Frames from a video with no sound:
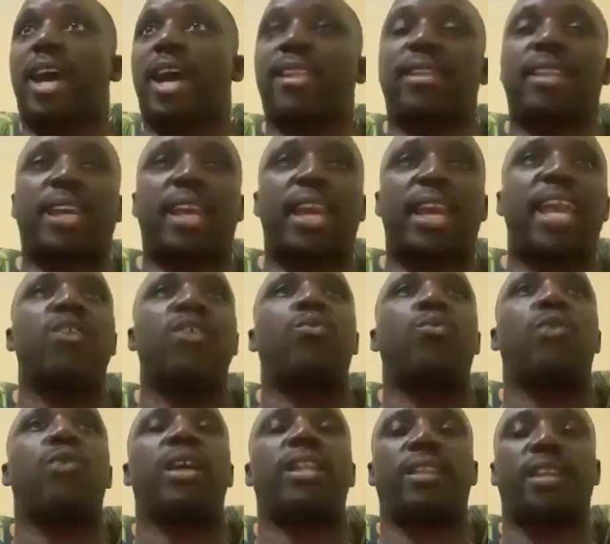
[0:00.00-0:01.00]
at the end,
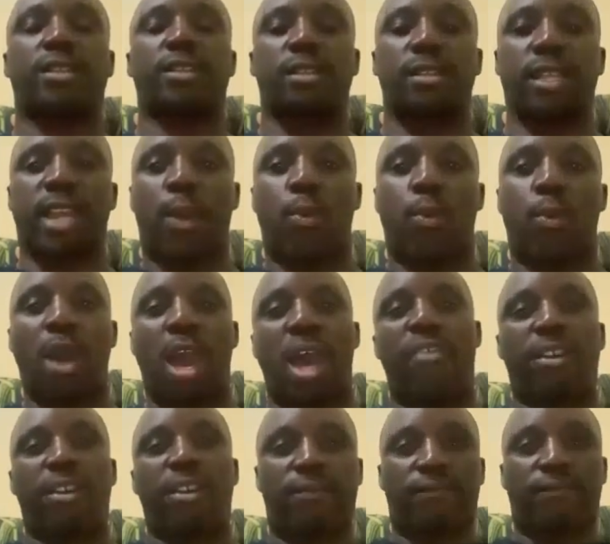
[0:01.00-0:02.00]
when the
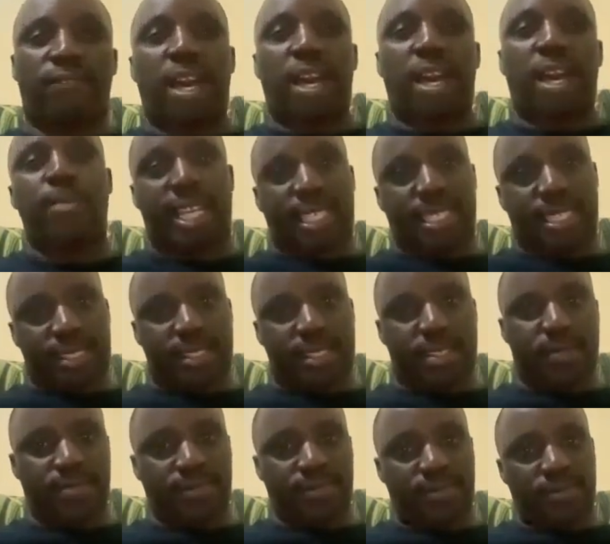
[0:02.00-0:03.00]
warring
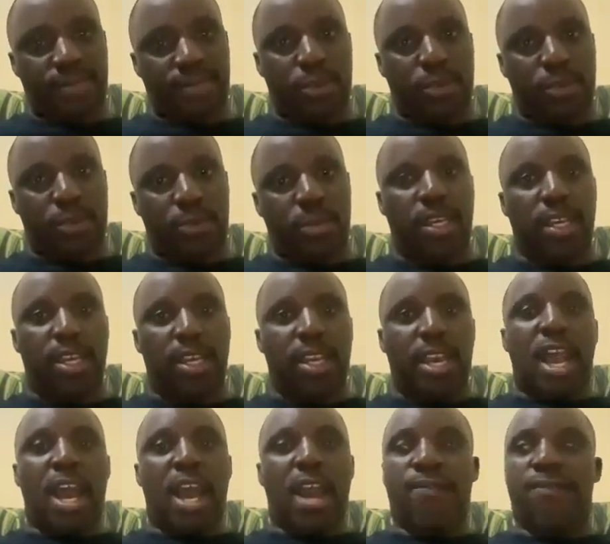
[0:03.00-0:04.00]
families,
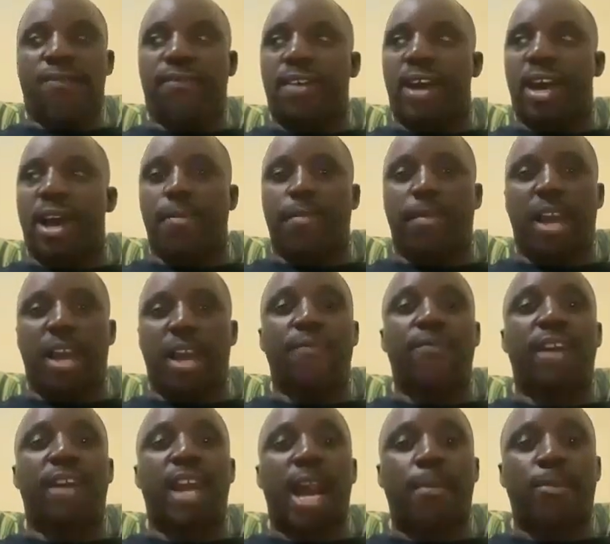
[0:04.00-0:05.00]

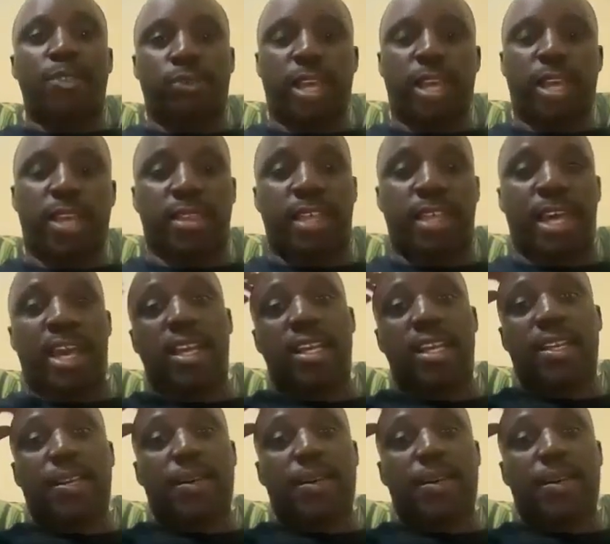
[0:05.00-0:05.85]
have come together,